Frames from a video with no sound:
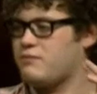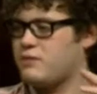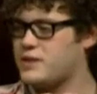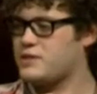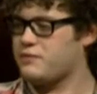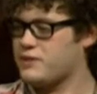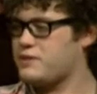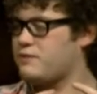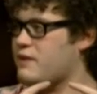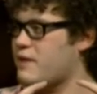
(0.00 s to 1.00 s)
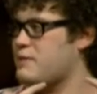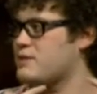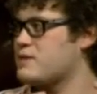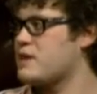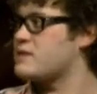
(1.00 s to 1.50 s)
released the first 5
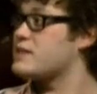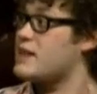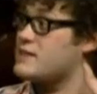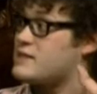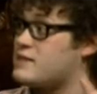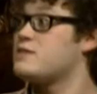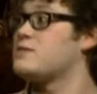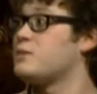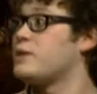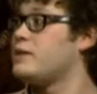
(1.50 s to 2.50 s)
episodes now is because that's season 1.